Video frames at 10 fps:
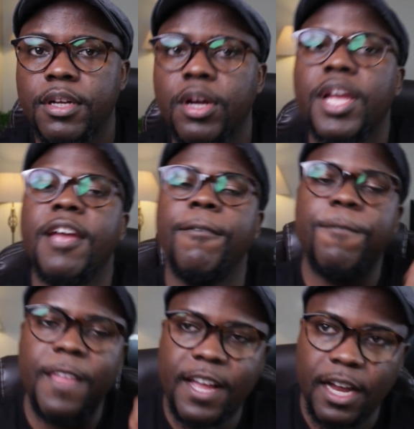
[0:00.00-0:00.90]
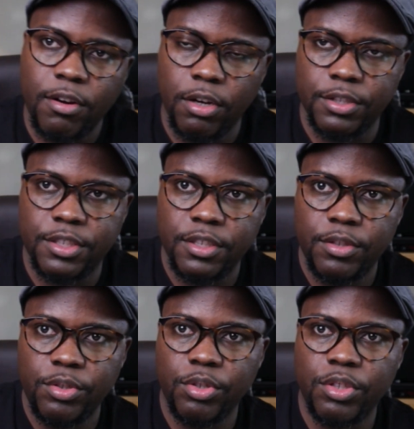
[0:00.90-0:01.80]
If they cannot,
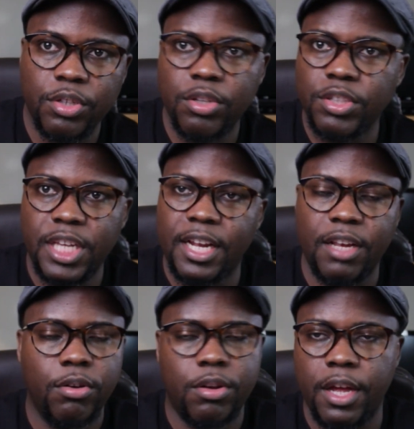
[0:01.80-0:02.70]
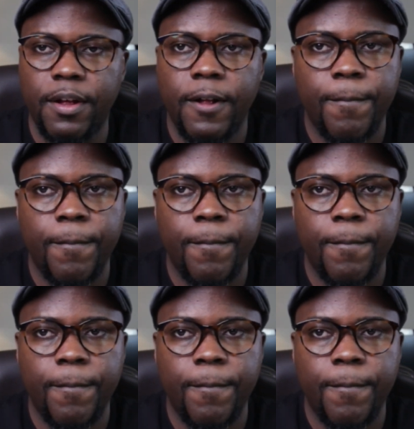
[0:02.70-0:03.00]
you said that, look here,